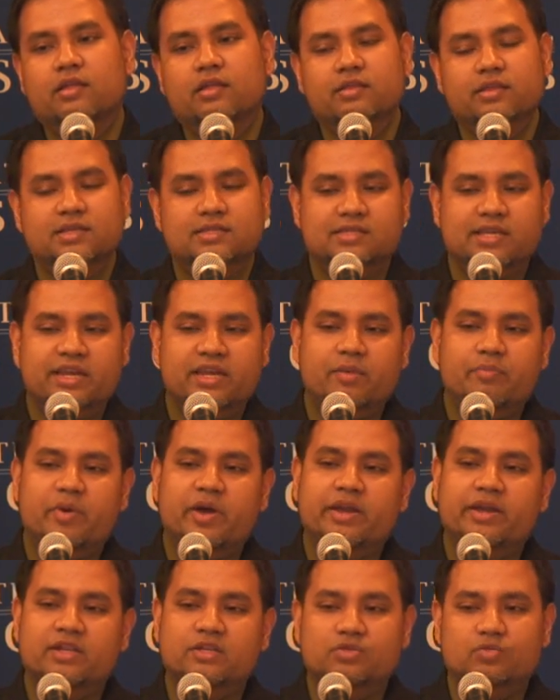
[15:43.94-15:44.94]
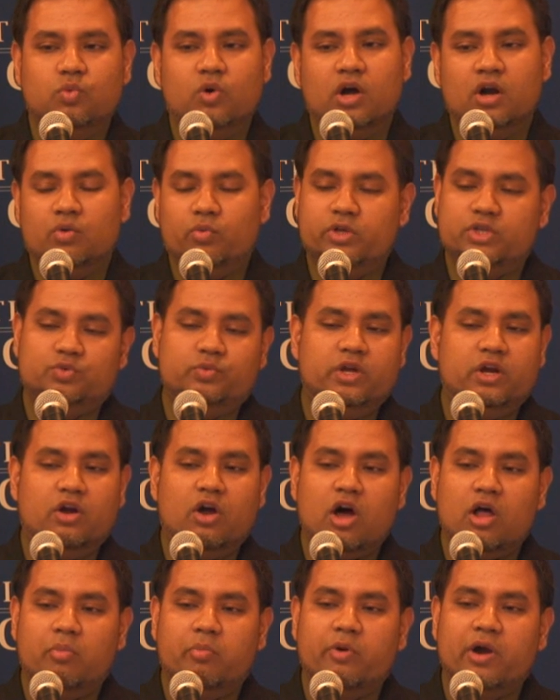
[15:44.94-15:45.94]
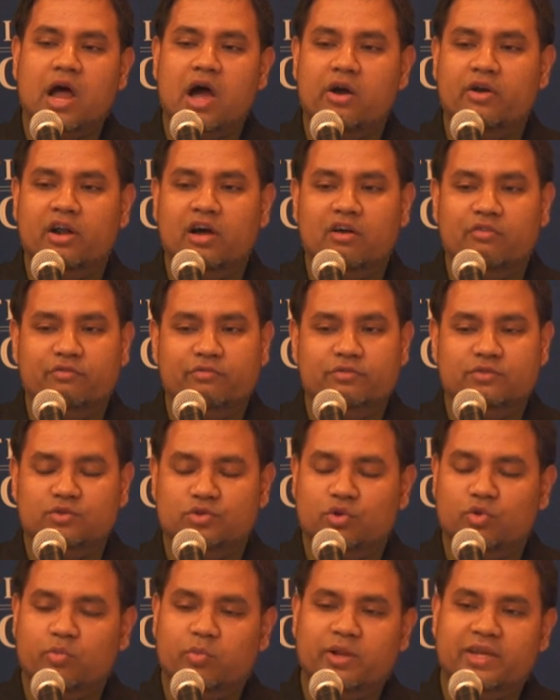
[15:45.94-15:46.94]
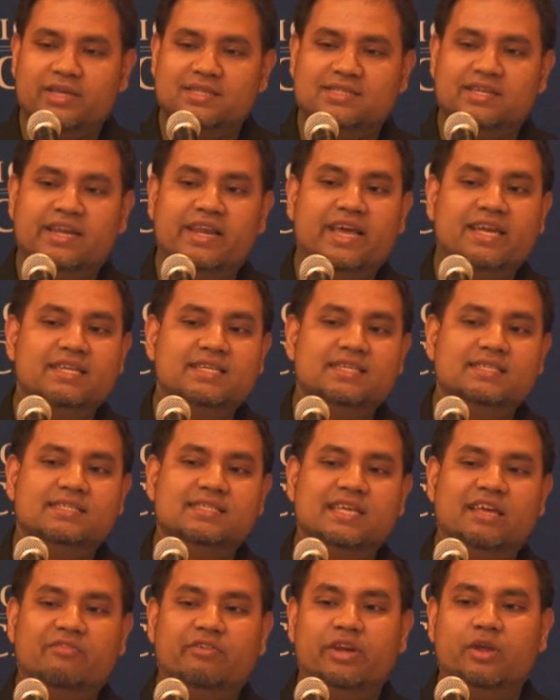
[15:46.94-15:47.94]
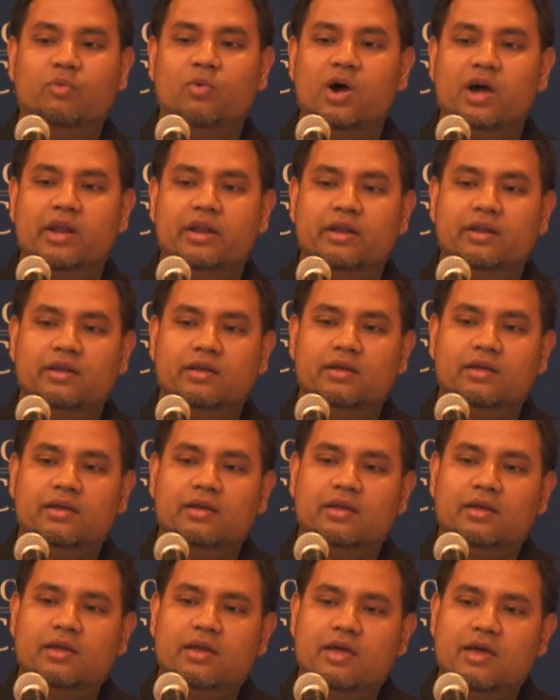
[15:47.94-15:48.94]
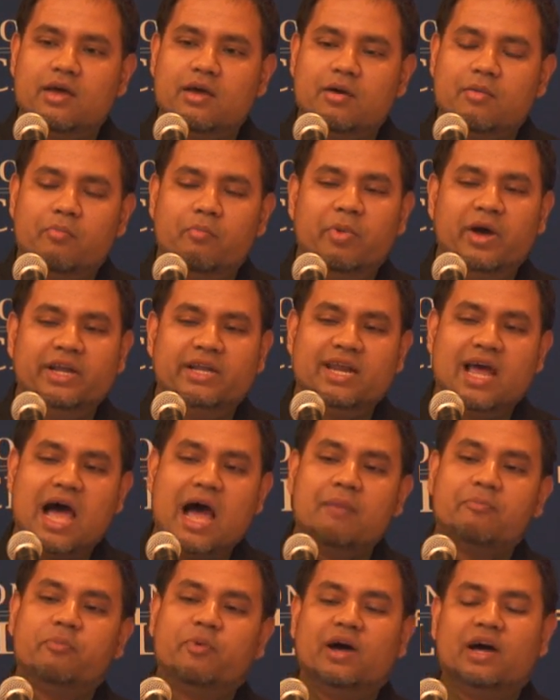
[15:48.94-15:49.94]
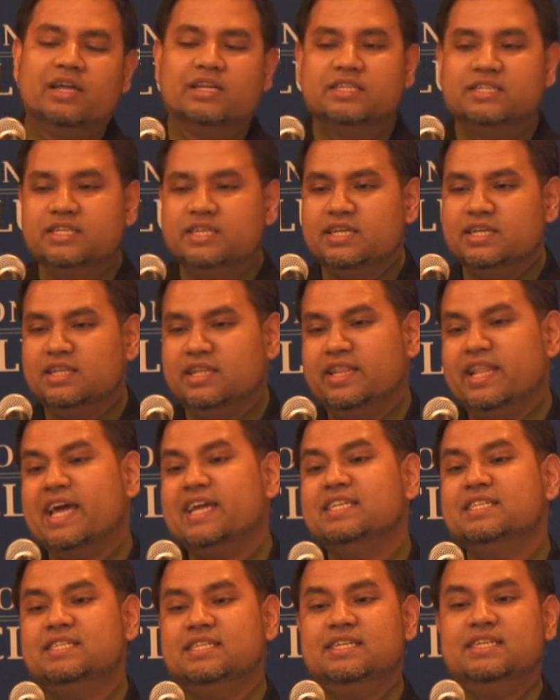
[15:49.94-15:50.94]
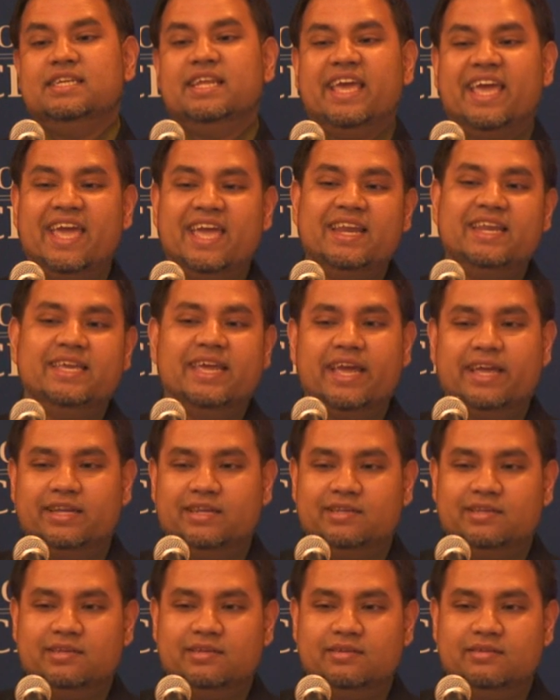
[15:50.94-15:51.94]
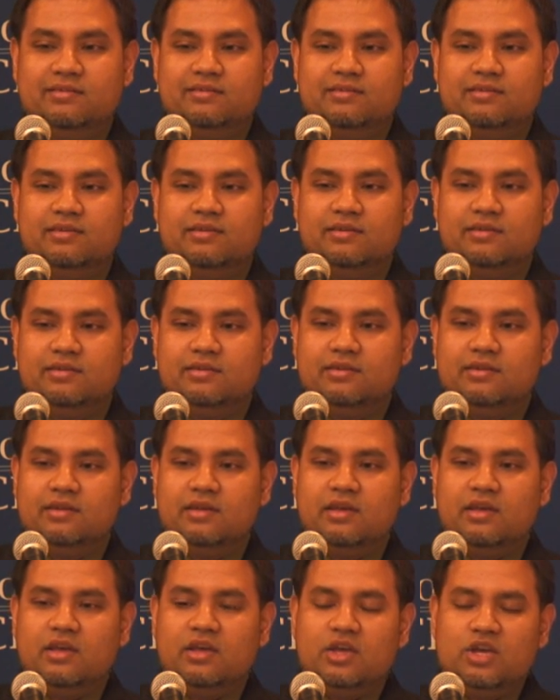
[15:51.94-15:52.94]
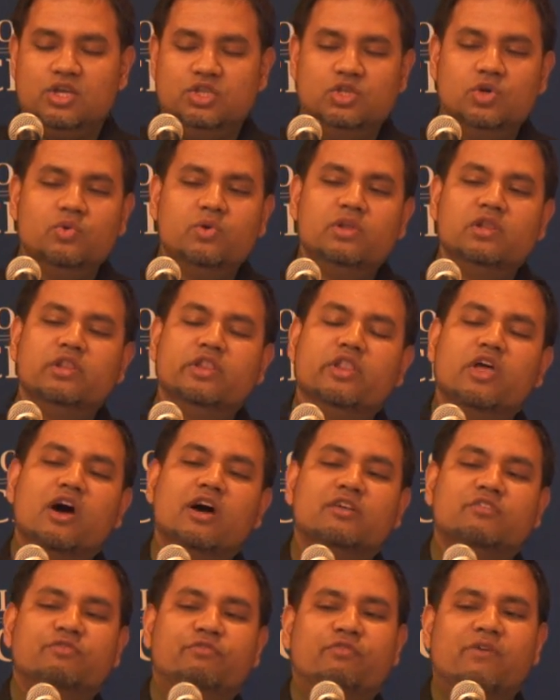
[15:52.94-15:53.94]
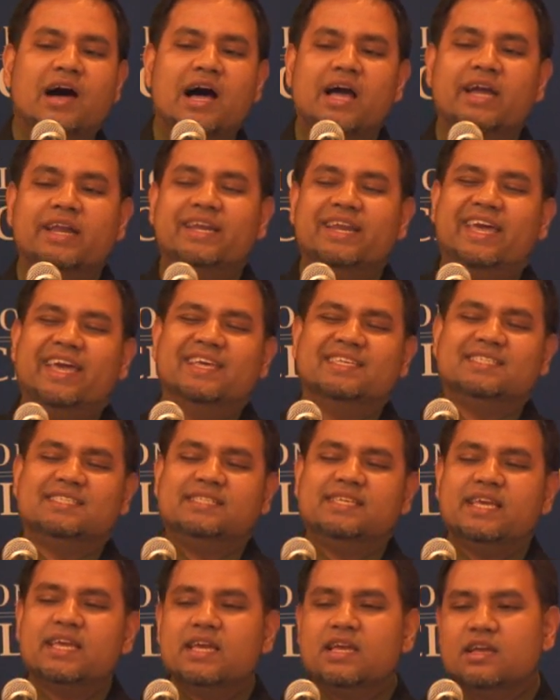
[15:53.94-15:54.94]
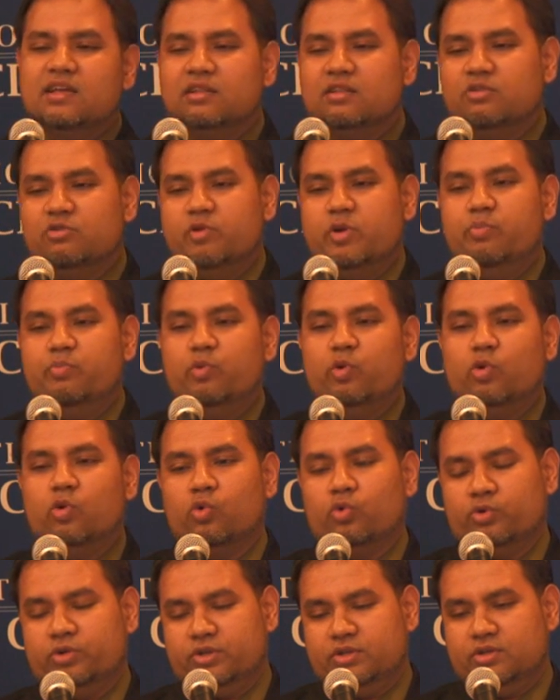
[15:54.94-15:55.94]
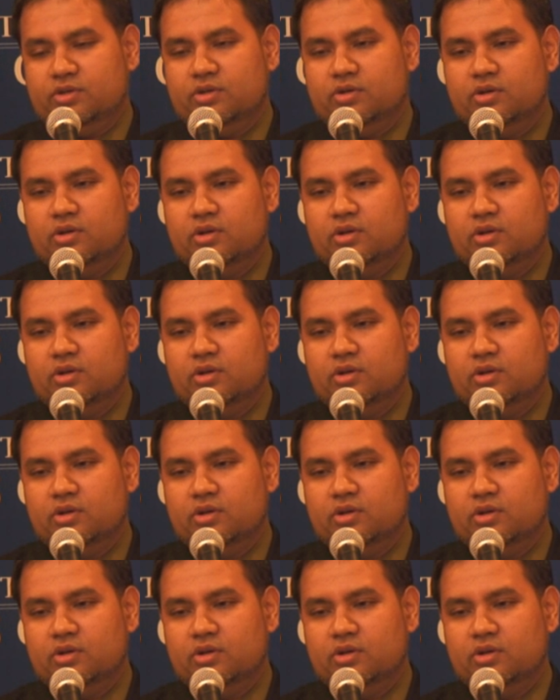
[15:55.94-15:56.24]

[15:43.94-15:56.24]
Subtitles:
This independence war, which we are all proud of, took place in 1971. But up until 1988, you will not find a single report